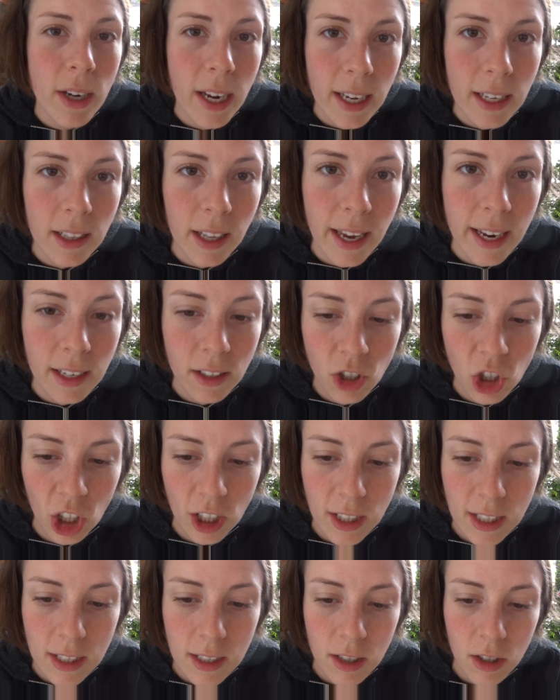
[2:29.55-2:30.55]
get like
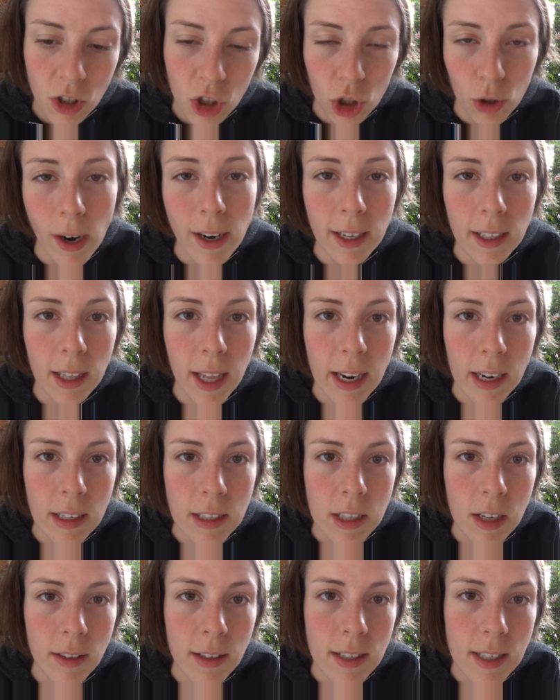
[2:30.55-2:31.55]
just shredded
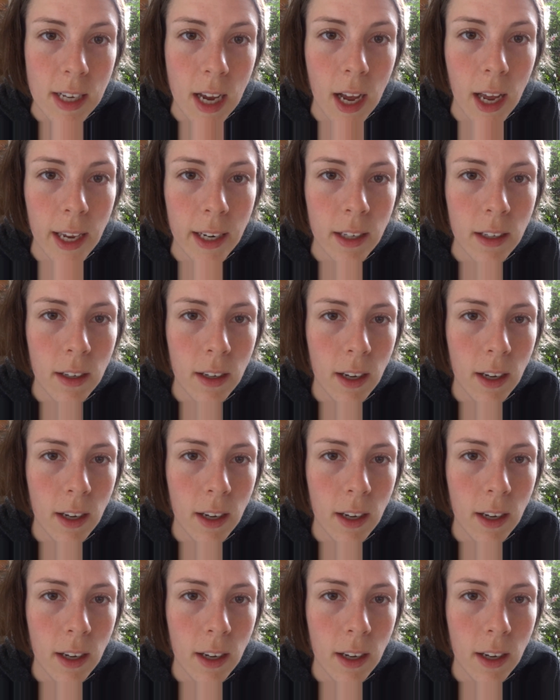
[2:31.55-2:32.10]
lettuce on the side.